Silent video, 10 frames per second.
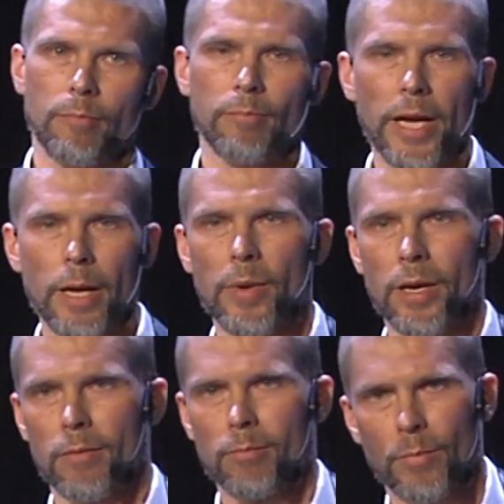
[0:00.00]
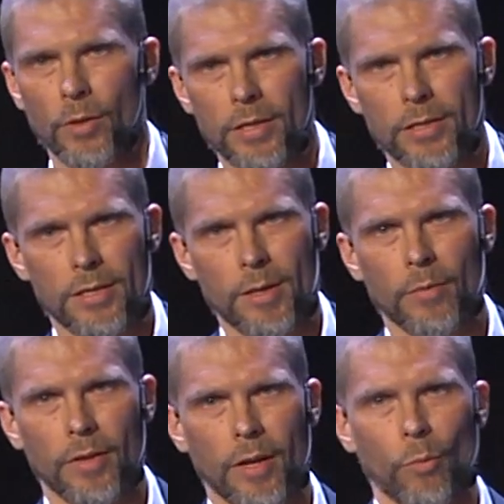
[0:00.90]
Maybe, but this is
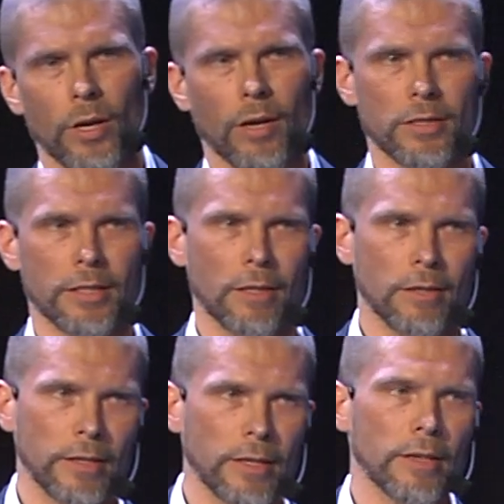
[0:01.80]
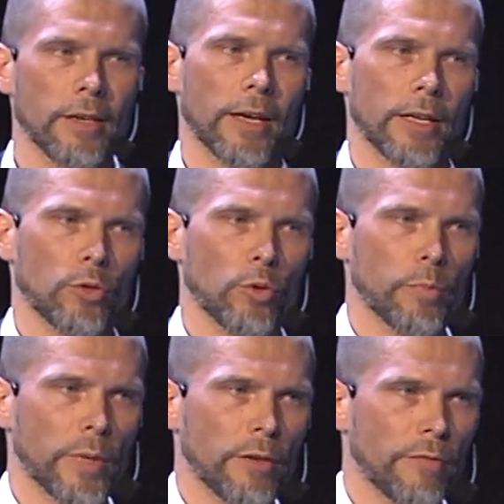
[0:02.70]
something that we are still thinking, and it
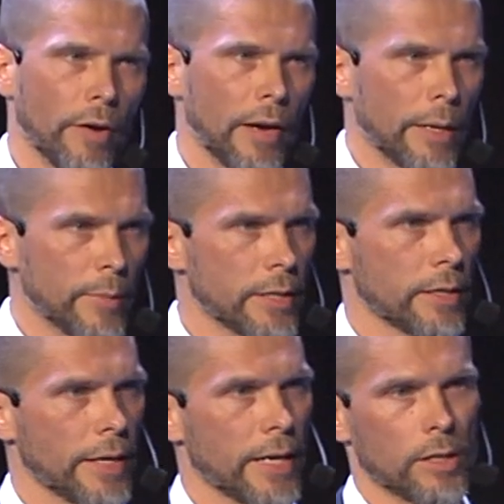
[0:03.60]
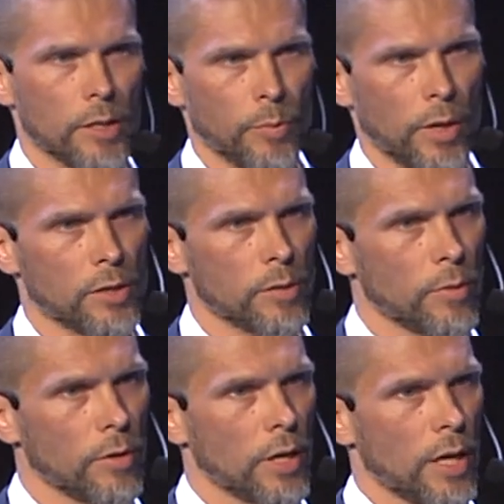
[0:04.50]
could be in very limited cases
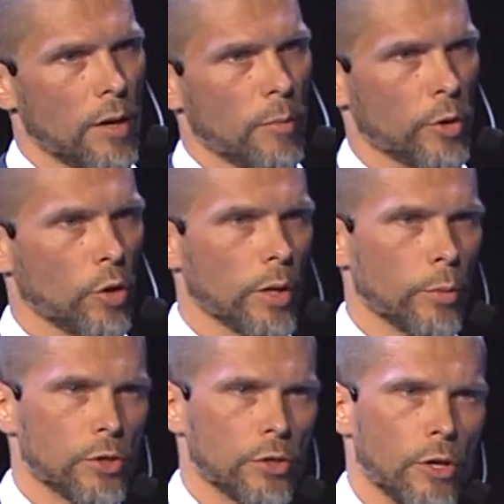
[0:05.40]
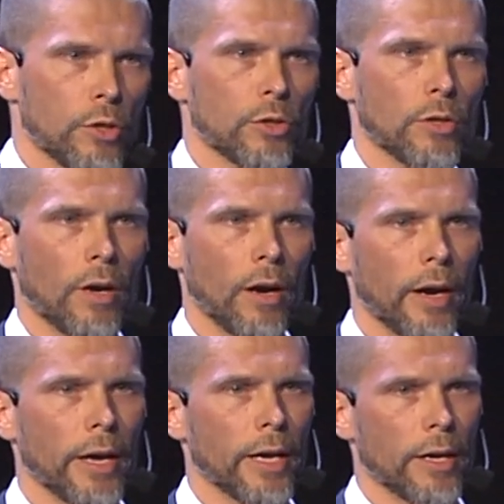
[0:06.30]
possible, but only with certain
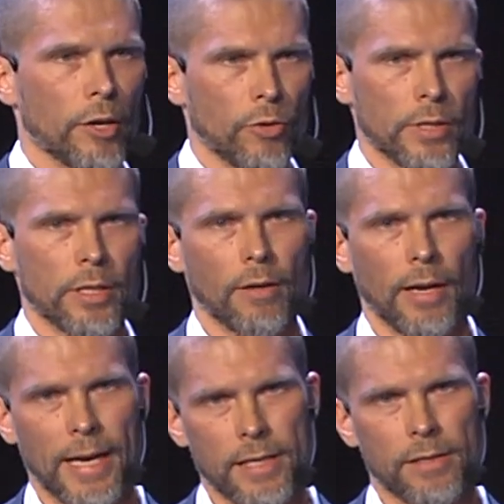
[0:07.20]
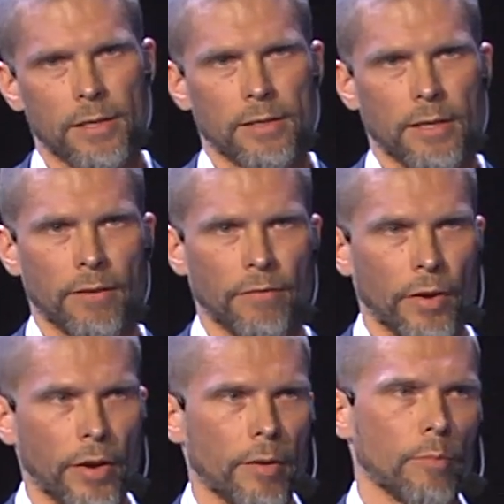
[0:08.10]
high critical assets and very